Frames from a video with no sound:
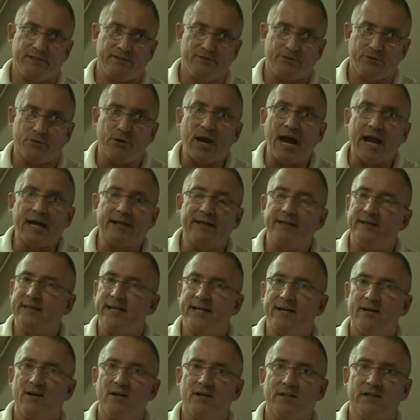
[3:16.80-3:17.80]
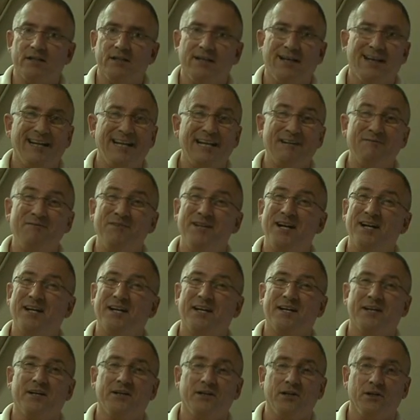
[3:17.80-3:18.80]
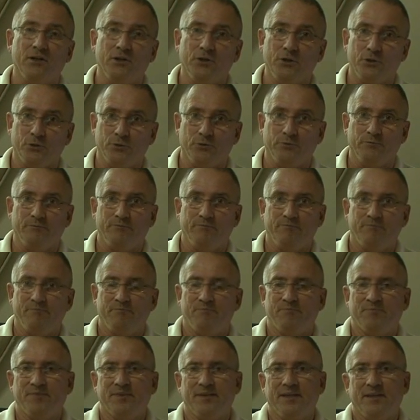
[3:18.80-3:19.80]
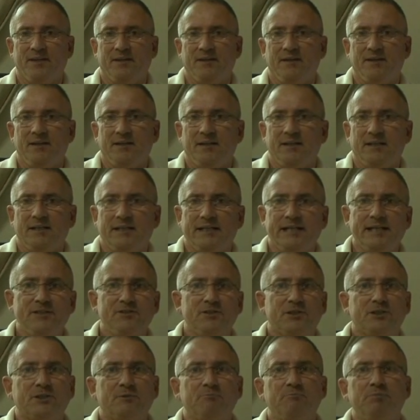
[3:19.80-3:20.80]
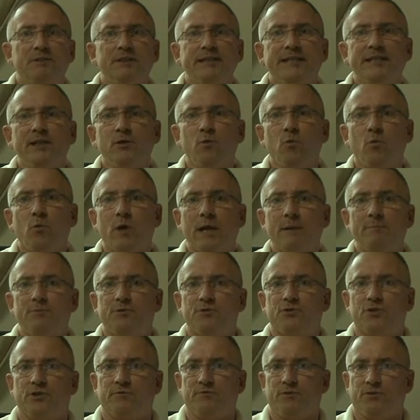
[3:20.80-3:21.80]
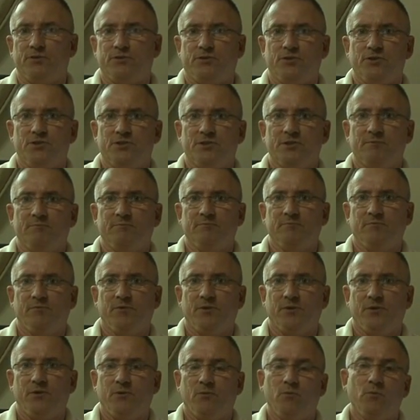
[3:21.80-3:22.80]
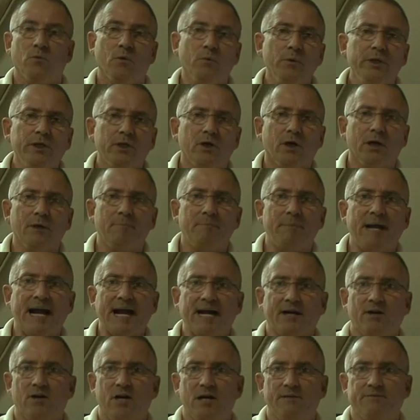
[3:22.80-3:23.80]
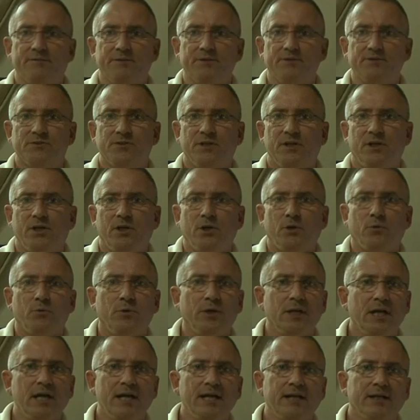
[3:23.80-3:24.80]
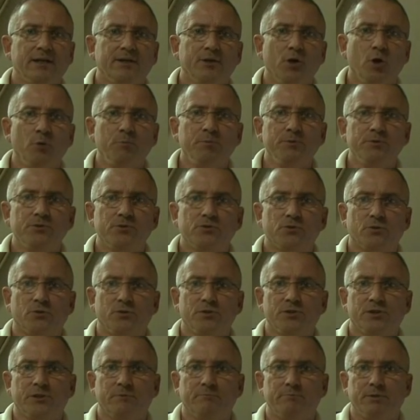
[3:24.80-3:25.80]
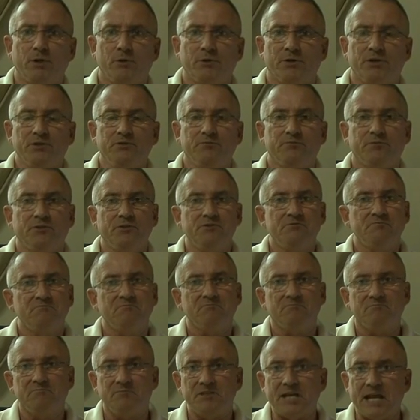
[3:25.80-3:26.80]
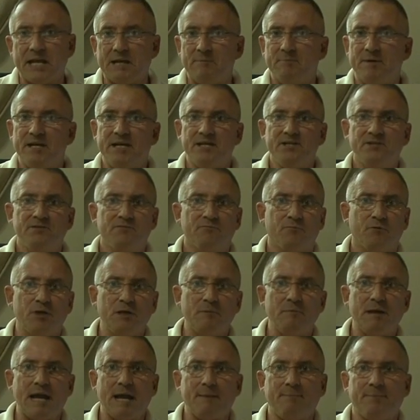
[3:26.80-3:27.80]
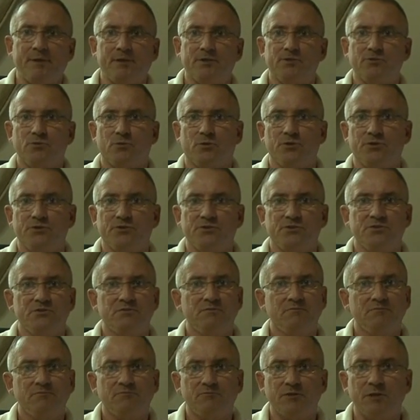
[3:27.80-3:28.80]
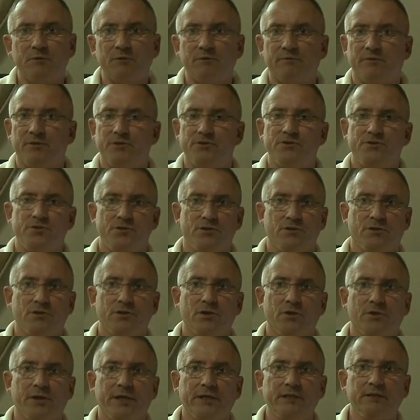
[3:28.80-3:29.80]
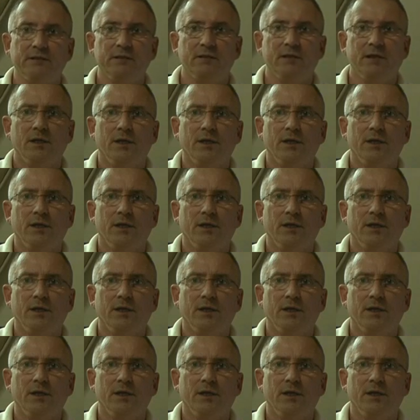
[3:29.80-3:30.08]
track in Antarctica. I have not got a clue. It's a complete web server system, what we call a back office, relying on open source components for its database, free mapping sources, free reverse geocoding.